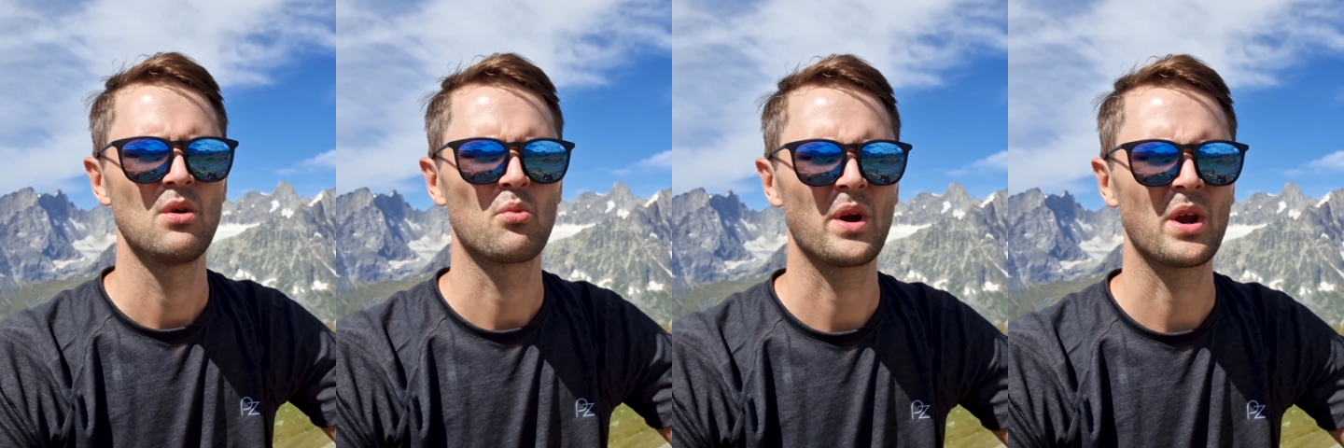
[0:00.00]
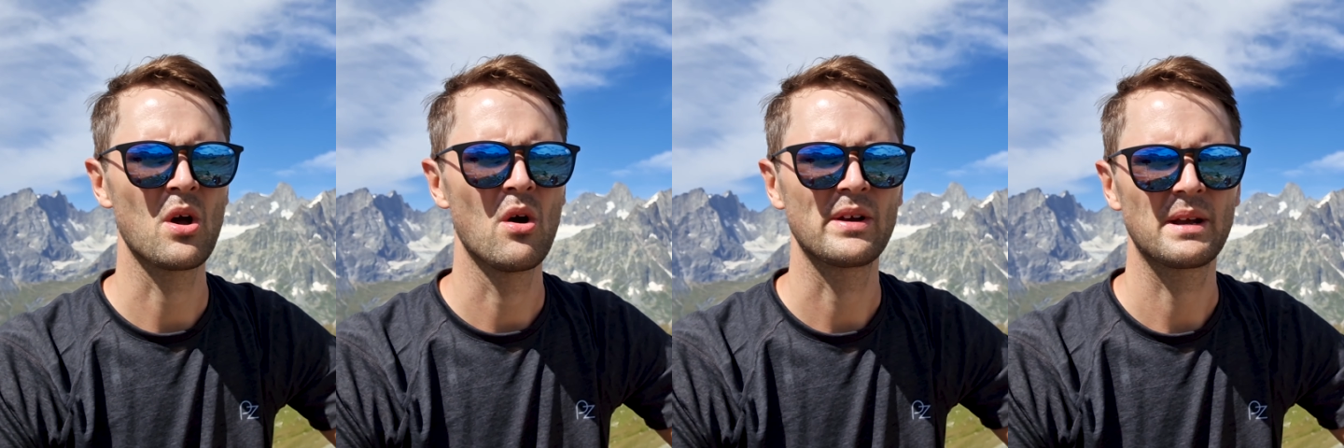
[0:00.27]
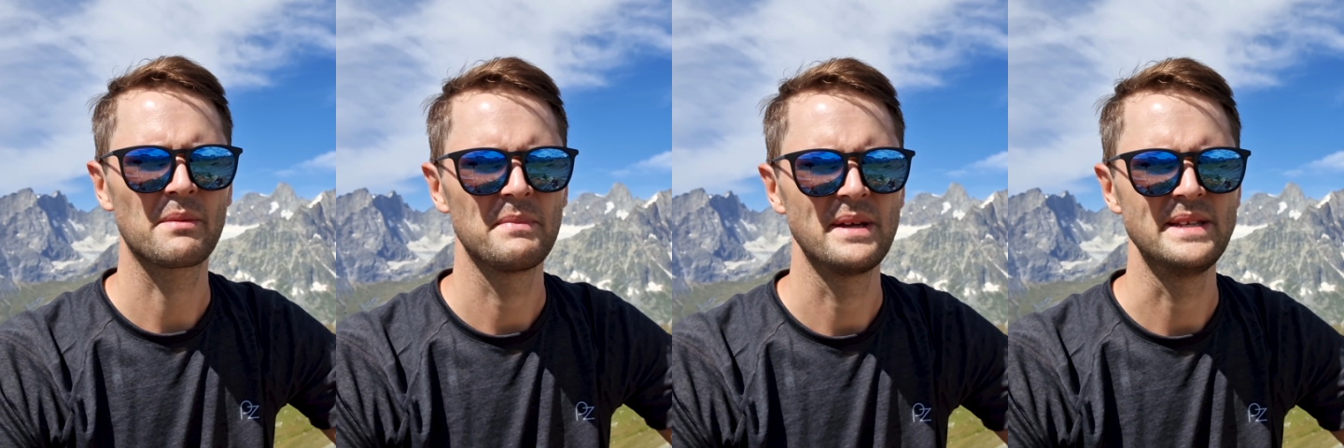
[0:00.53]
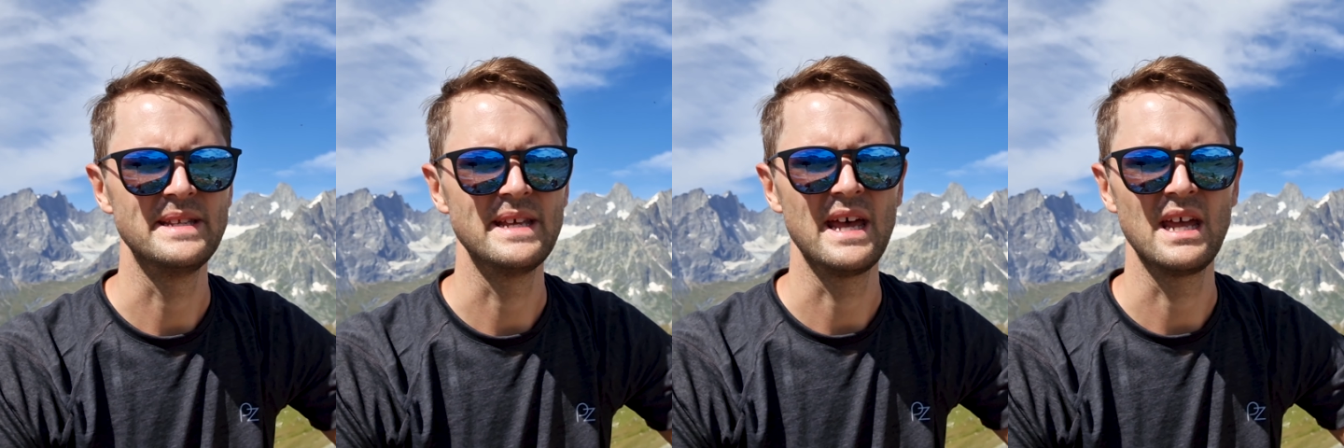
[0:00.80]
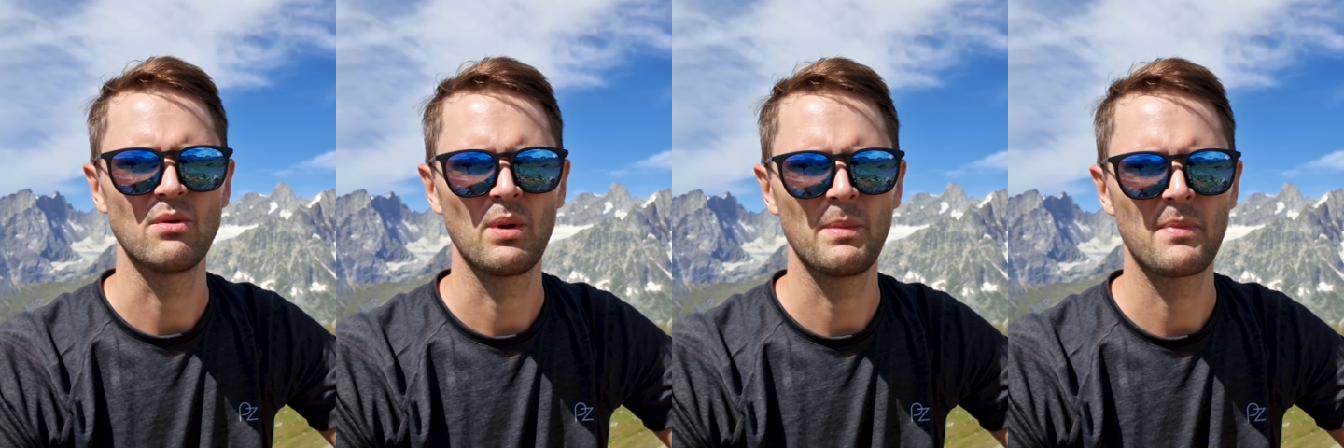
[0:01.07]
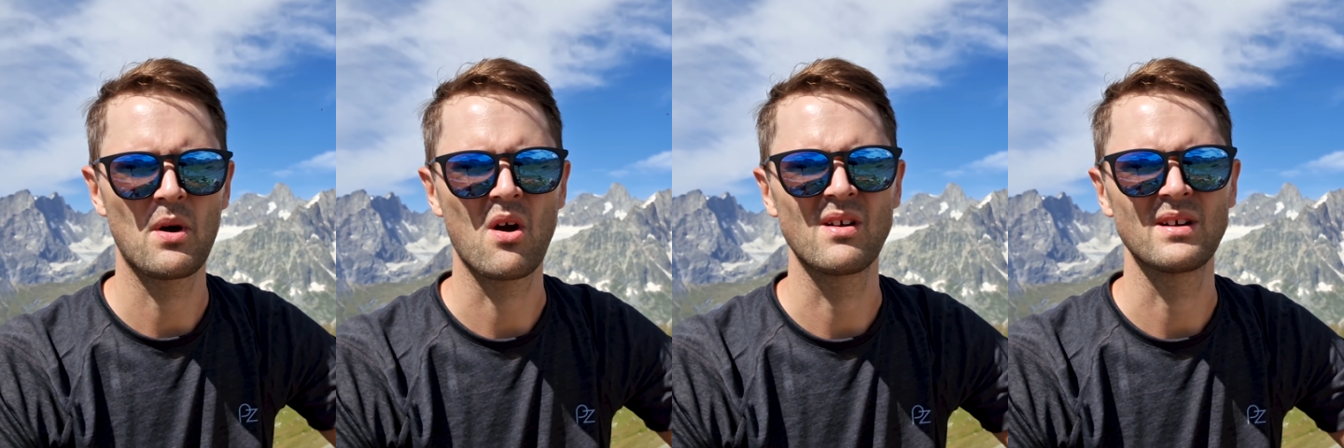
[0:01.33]
we got here midday, we
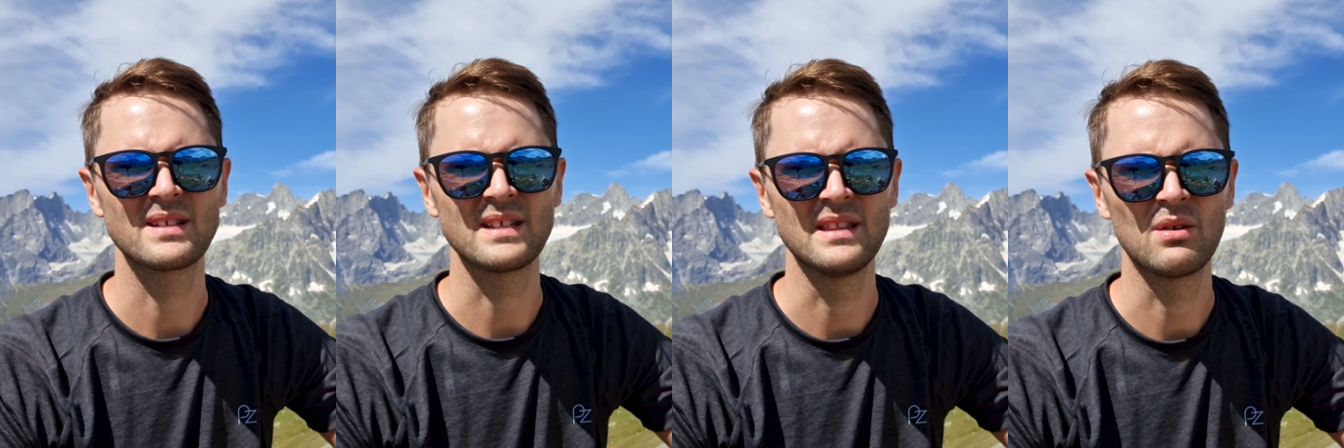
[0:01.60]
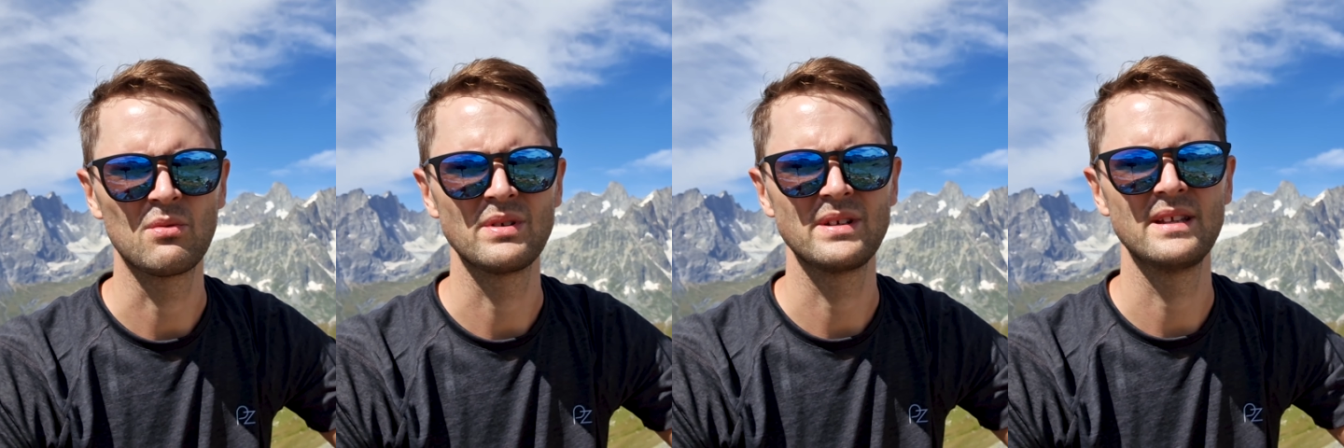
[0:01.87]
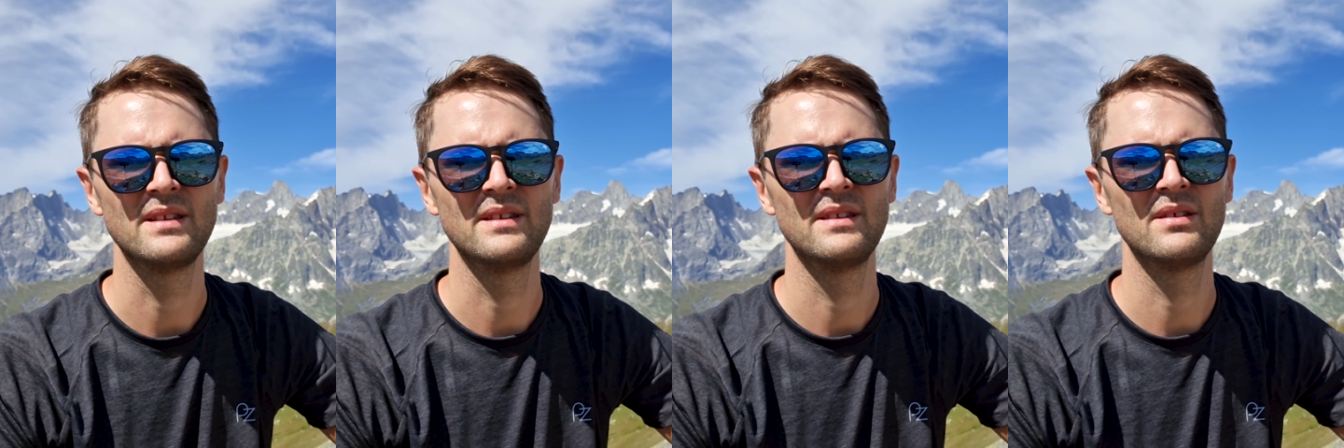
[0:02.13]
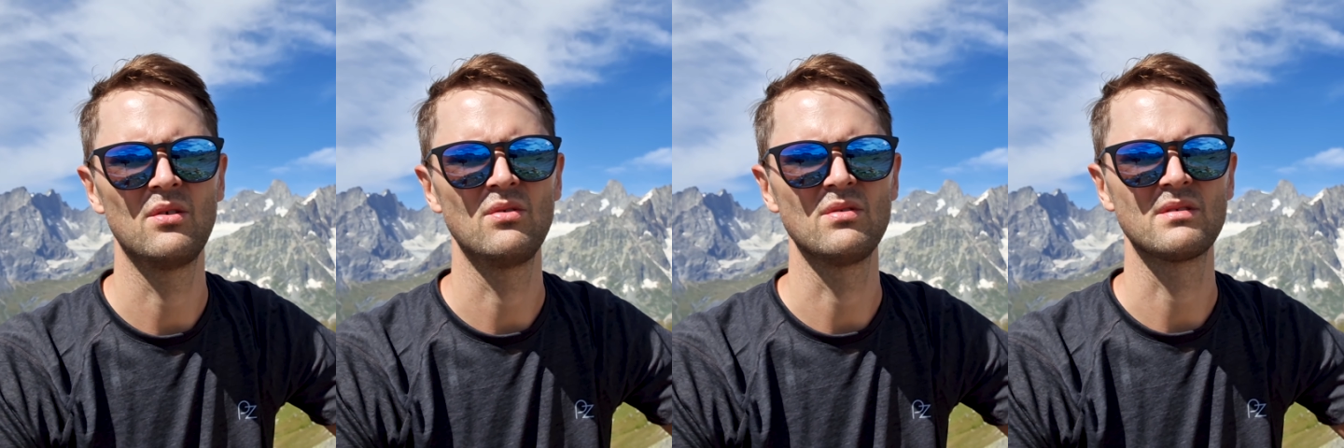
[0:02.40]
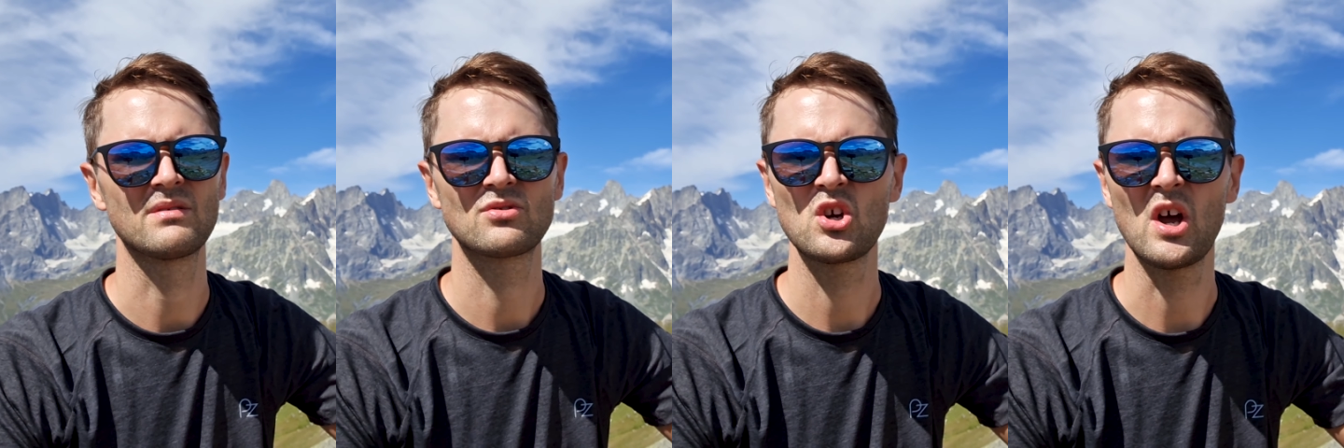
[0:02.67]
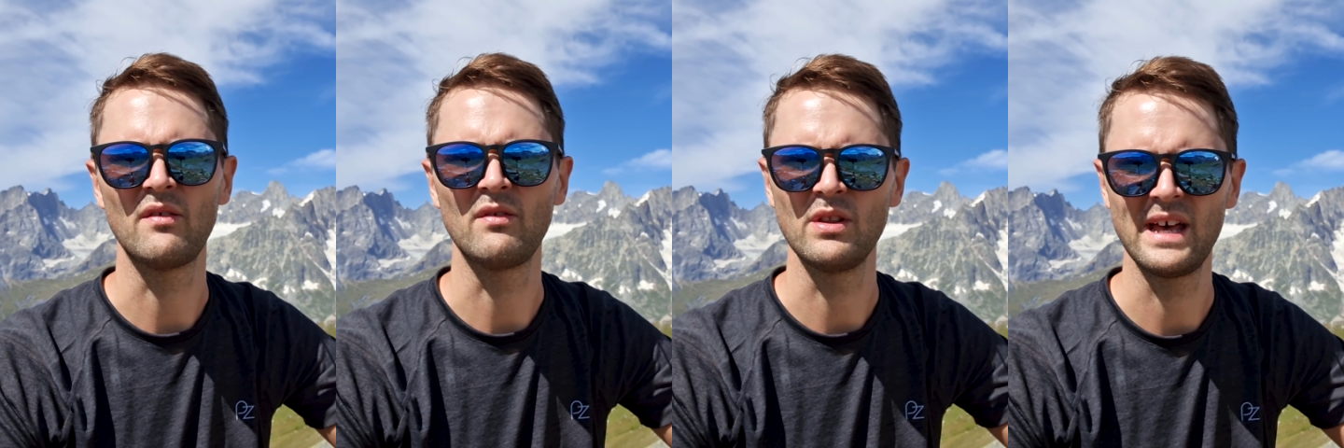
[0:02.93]
parked, and then we did the whole
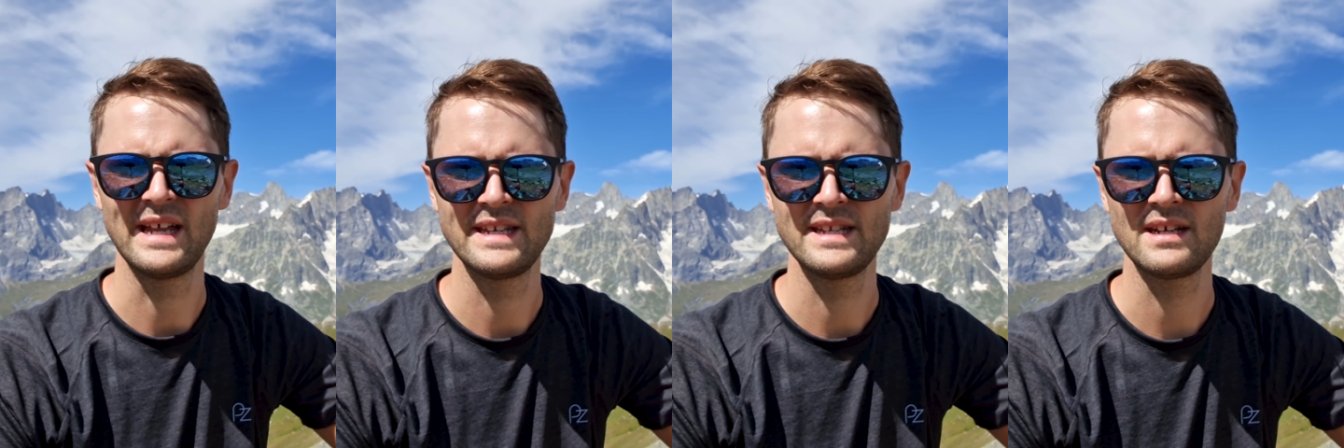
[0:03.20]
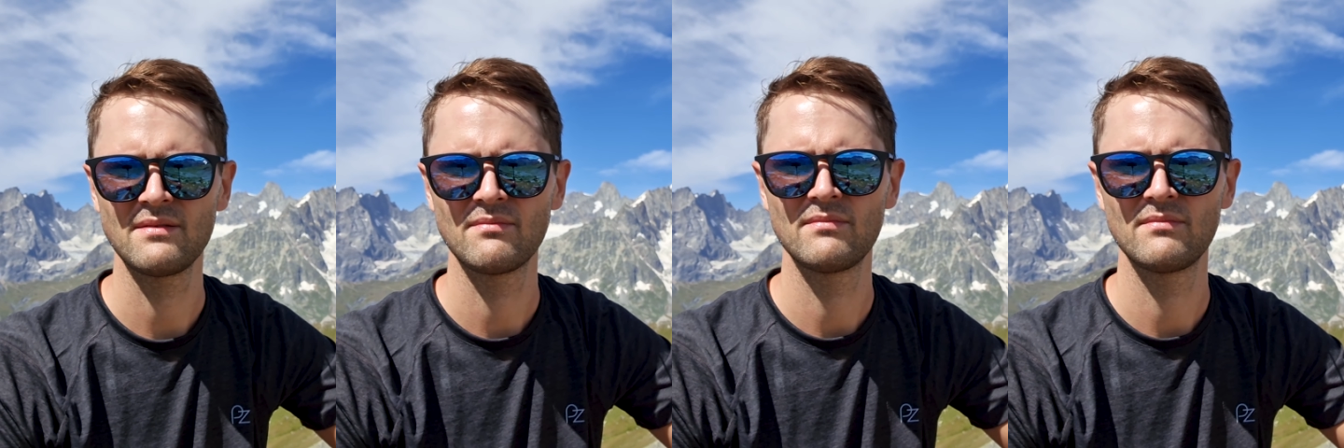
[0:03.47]
travel that day,